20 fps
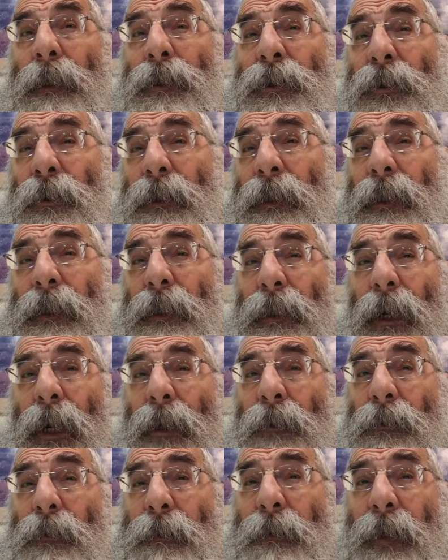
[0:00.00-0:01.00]
certainly in
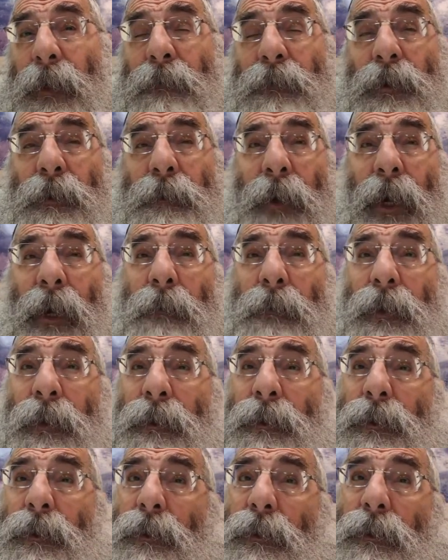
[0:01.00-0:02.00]
line with my Nefesh
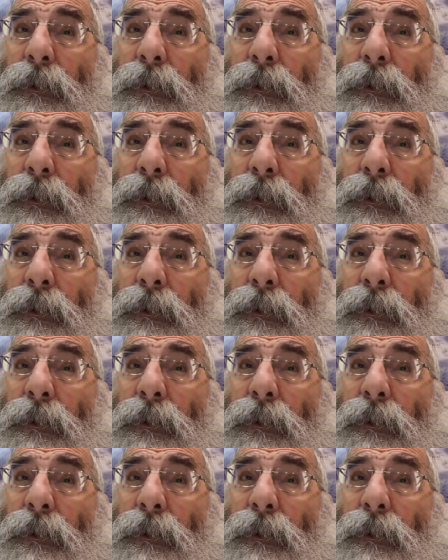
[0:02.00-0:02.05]
Abahamis.